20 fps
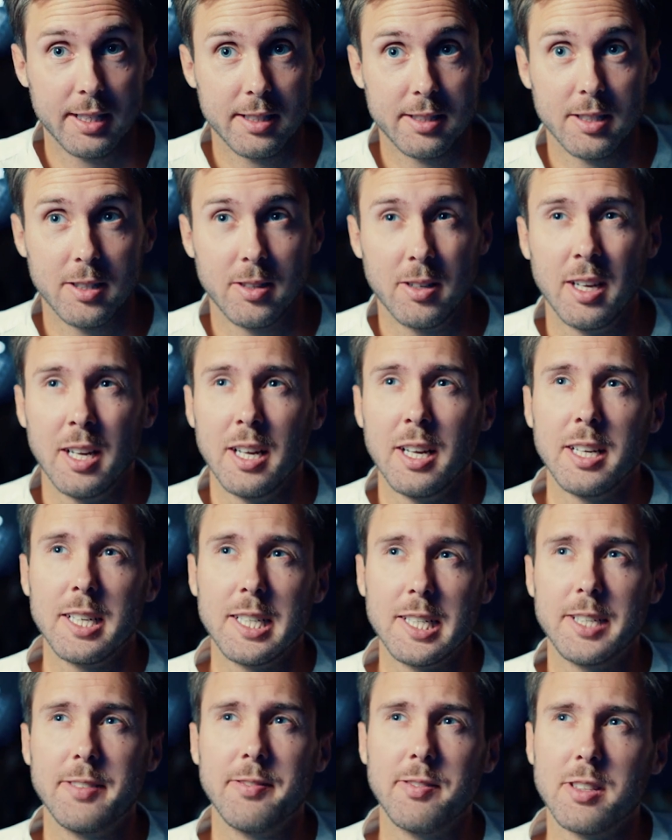So
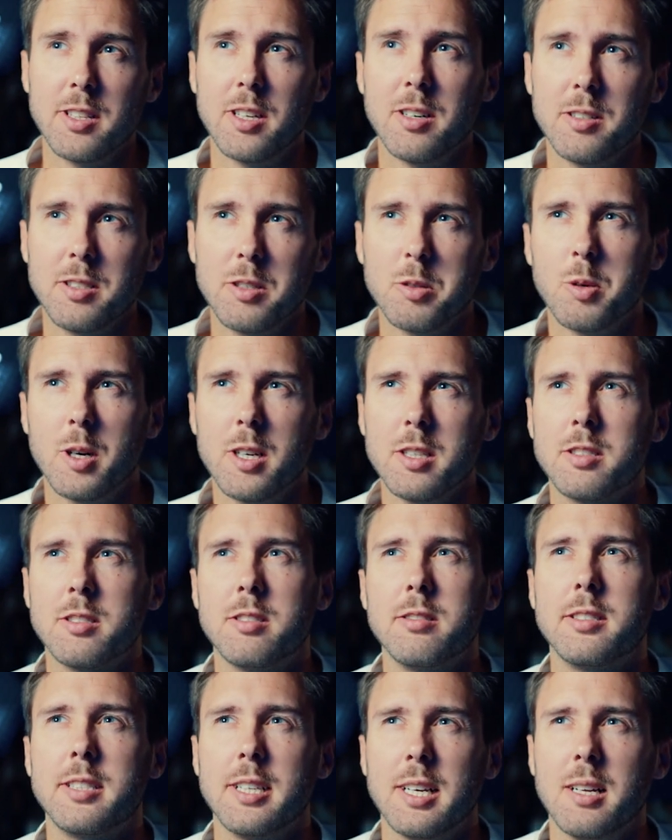even though you want
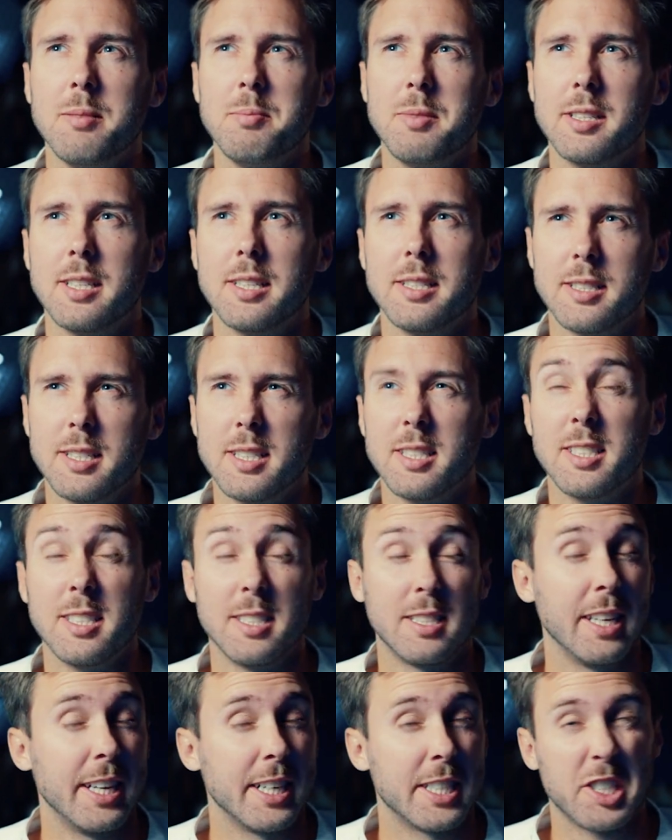to tell me that this
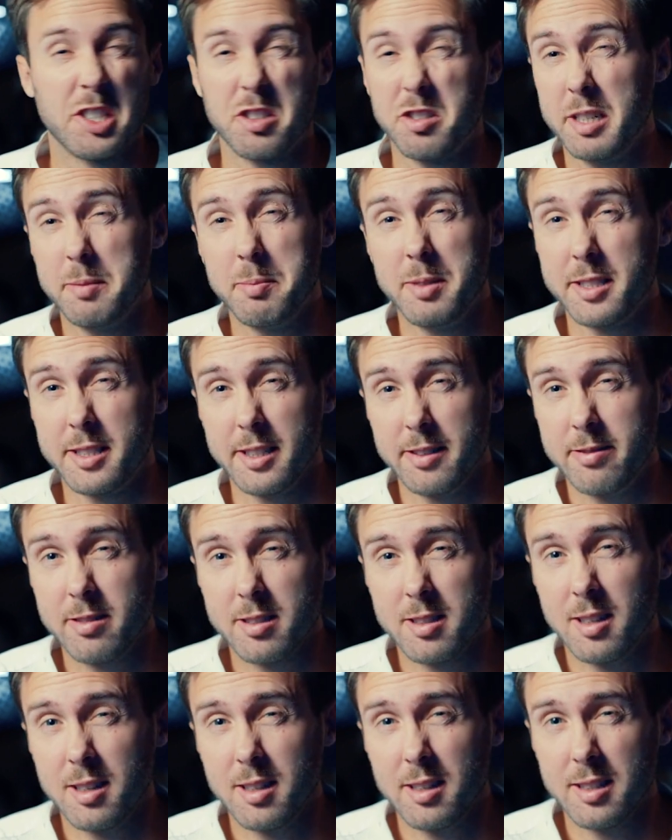is extremely
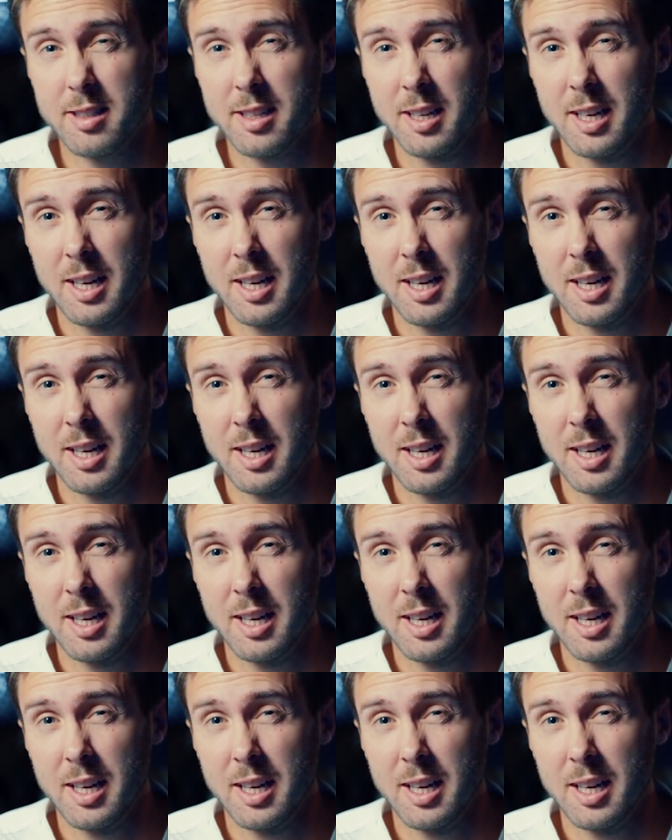difficult